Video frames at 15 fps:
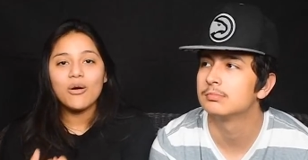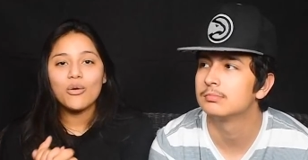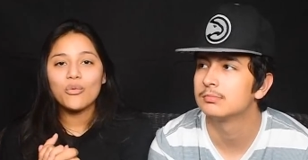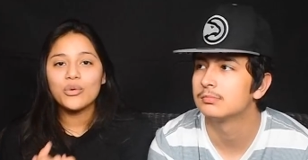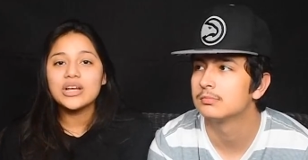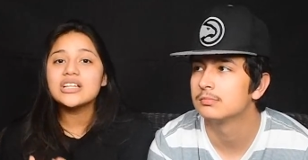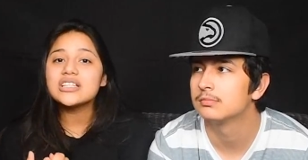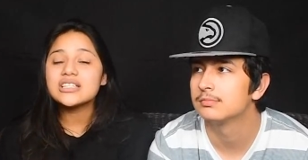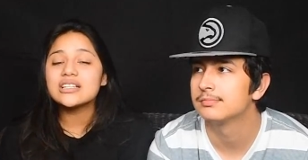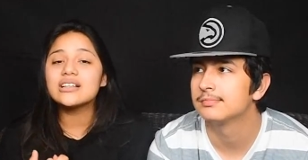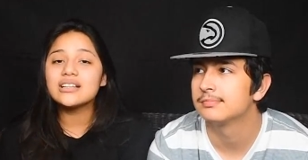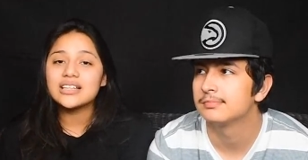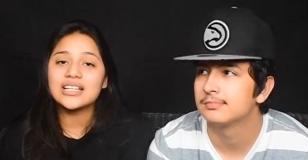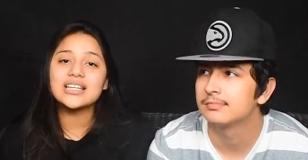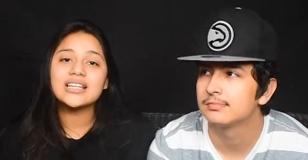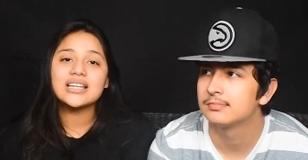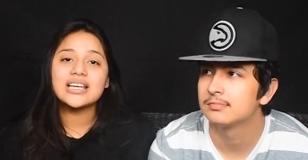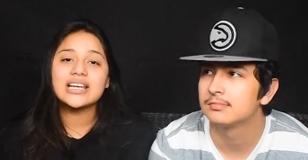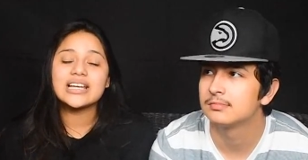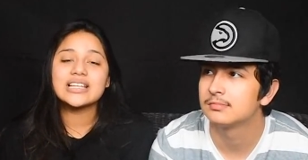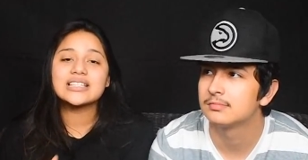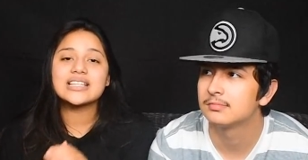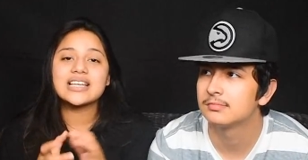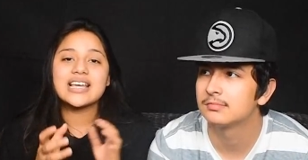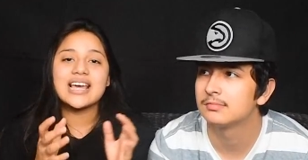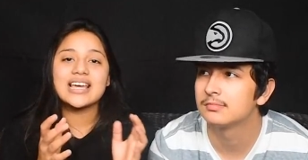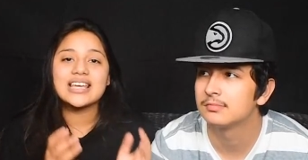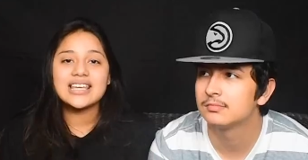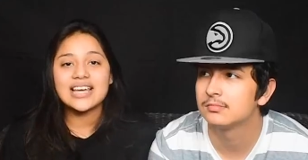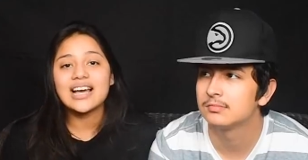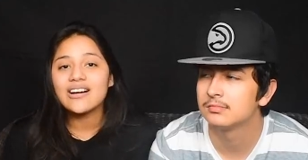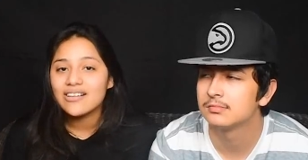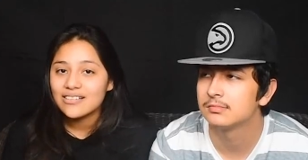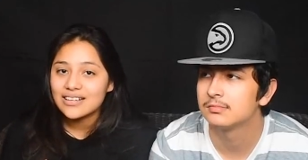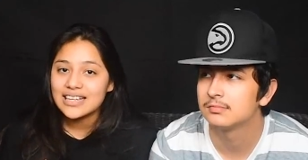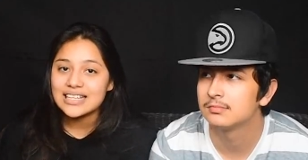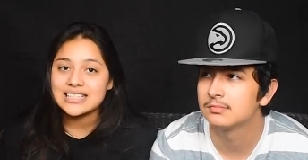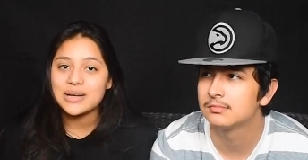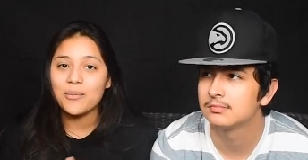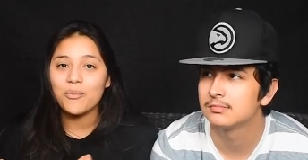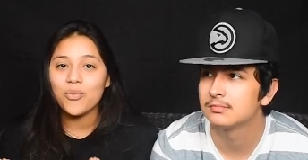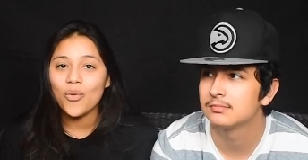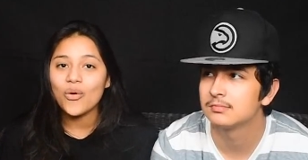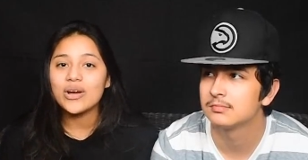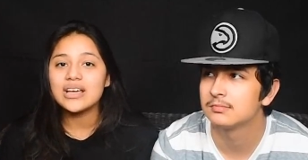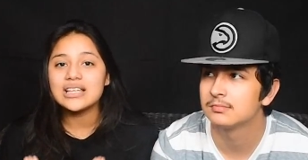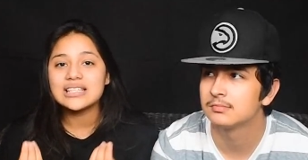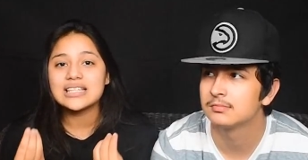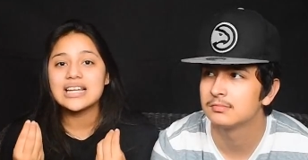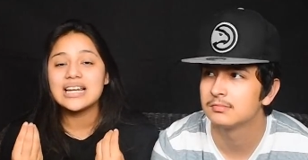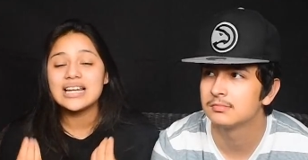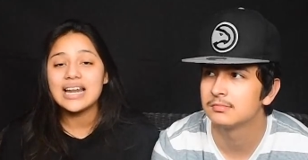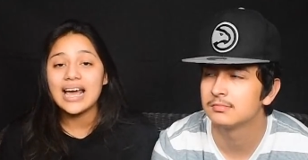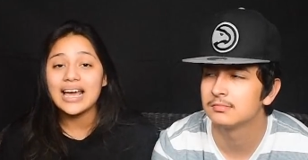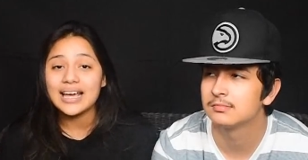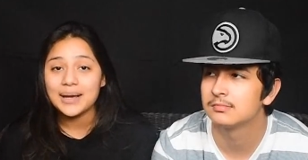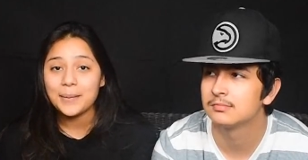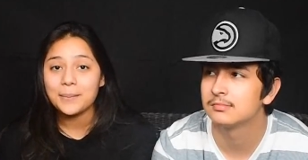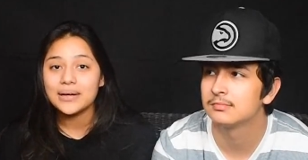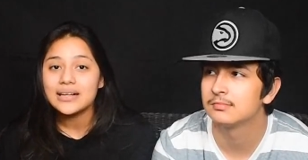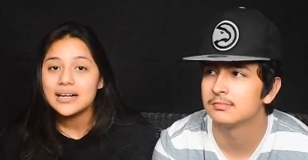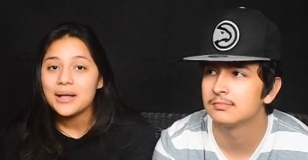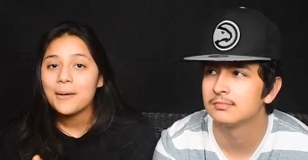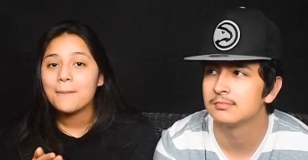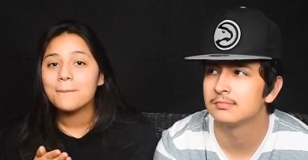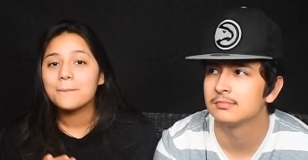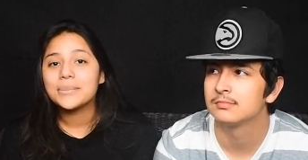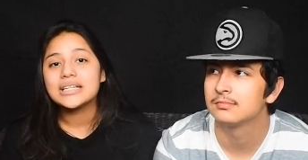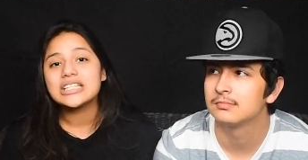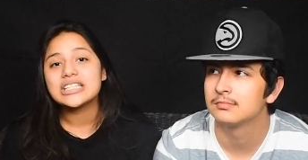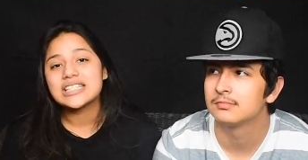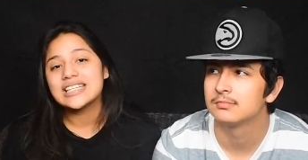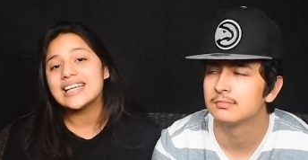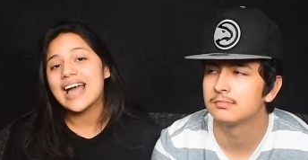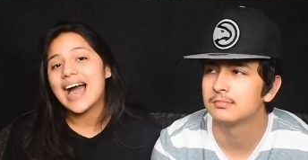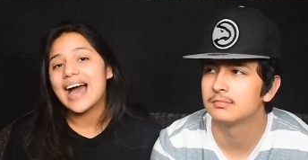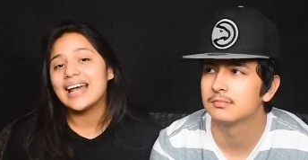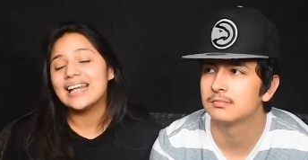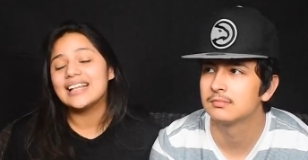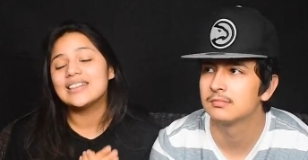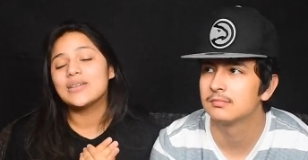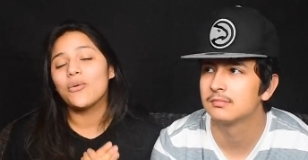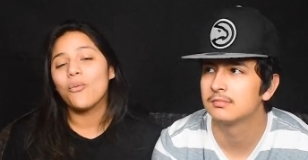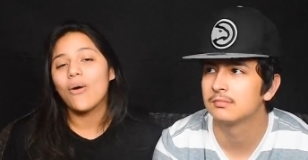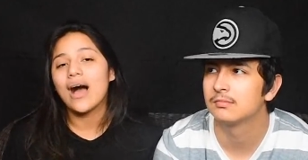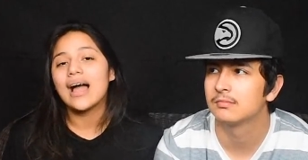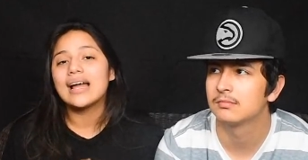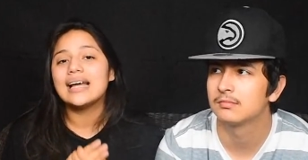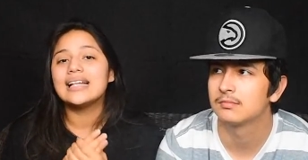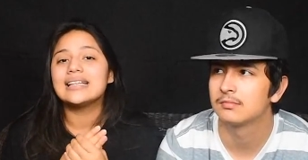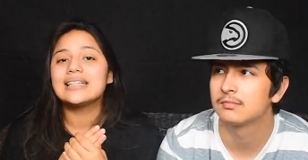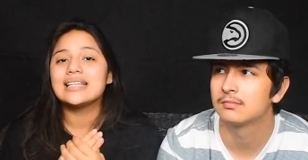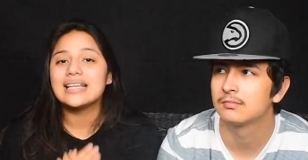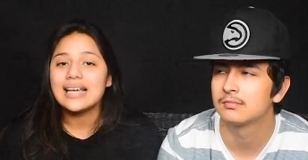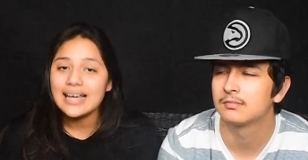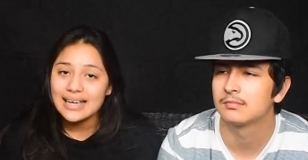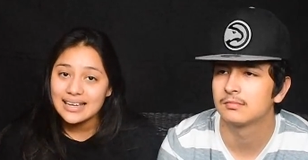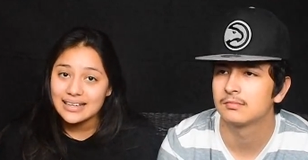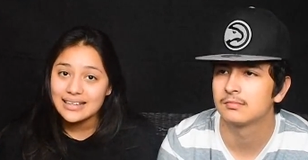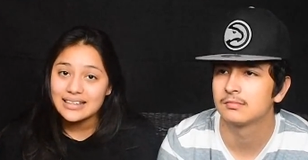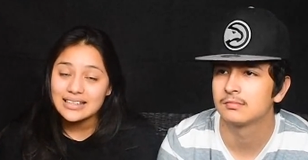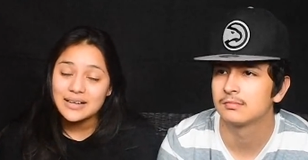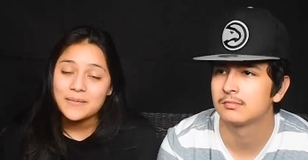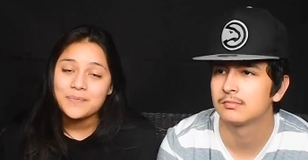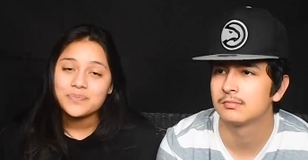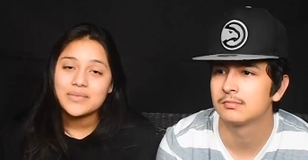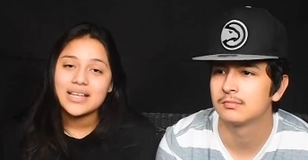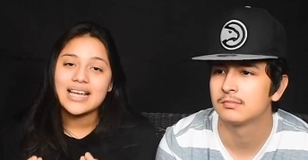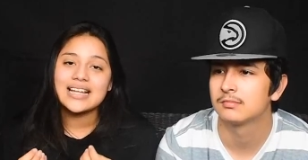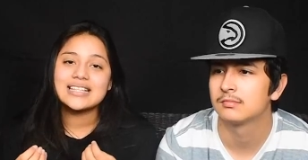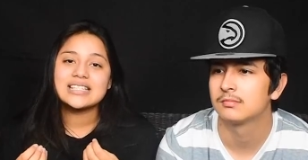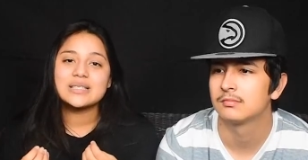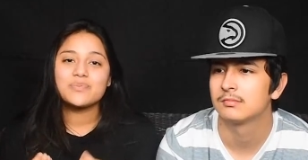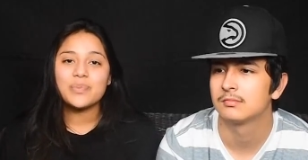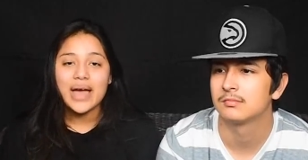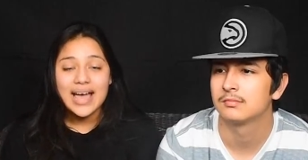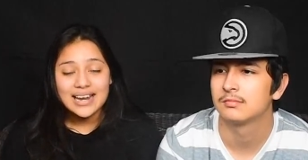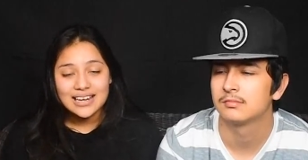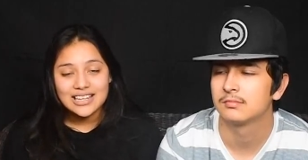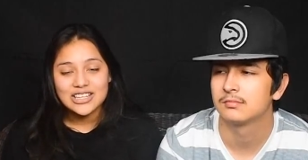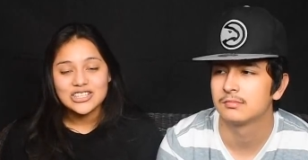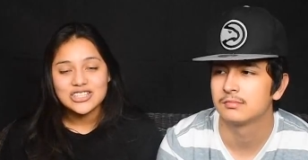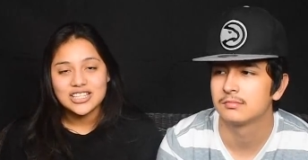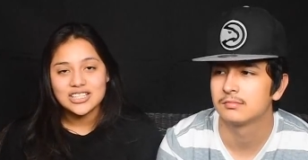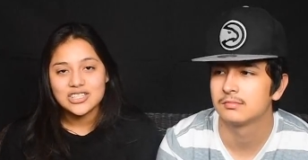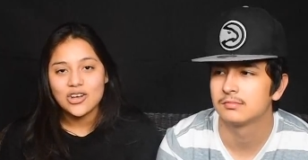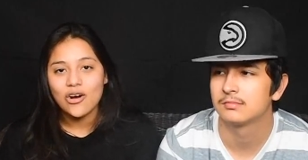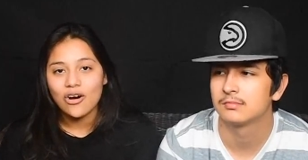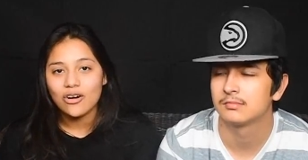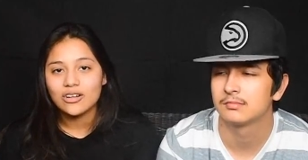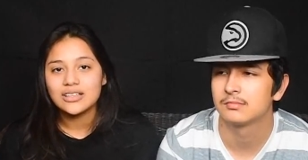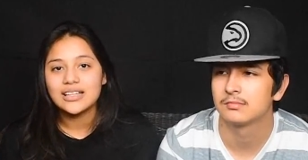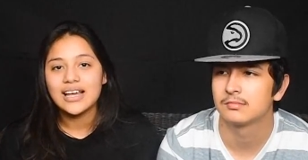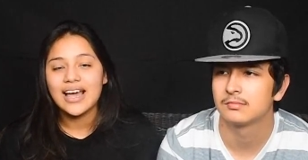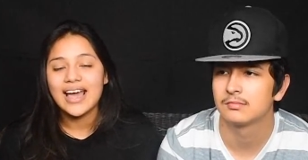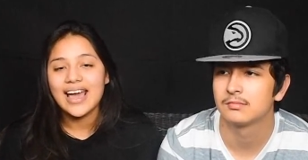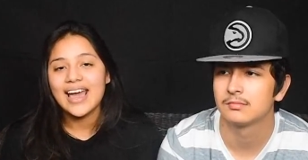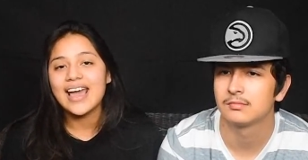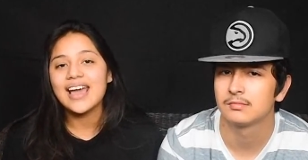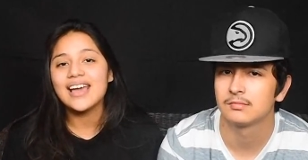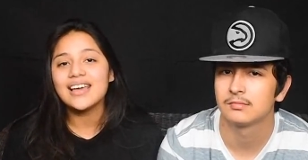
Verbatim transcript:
Speaker 1: originally is Jehiel. It's a boy's name, but she added the Y at the end. In Spanish, it's called He